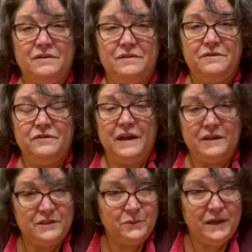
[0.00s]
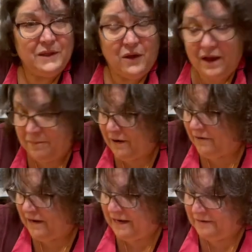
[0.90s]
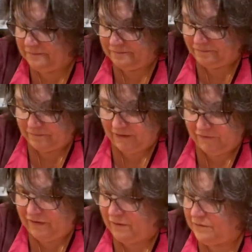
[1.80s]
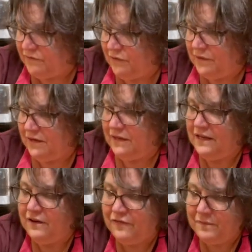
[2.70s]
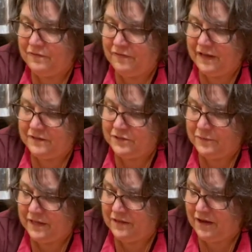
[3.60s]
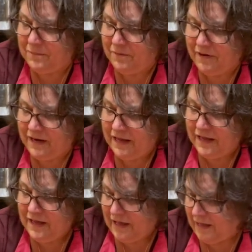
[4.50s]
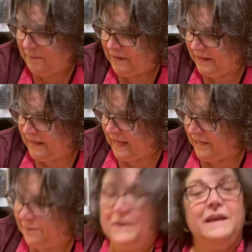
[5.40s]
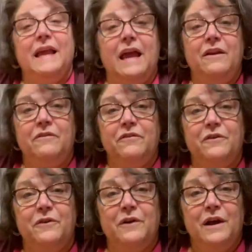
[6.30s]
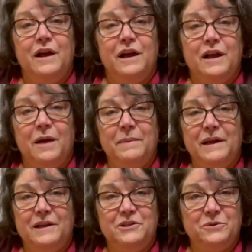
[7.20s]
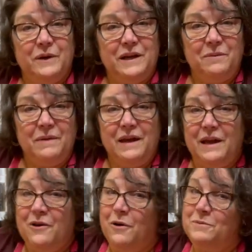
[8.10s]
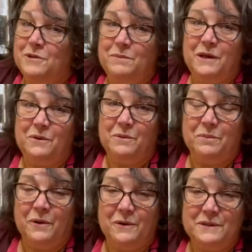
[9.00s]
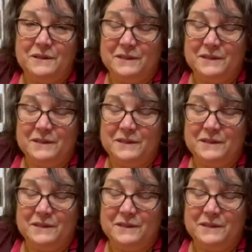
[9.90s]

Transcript: Franklin Square Library. For those of you that are here from the Franklin Square Library, I want to thank you again for coming and joining me. I hope to meet you in person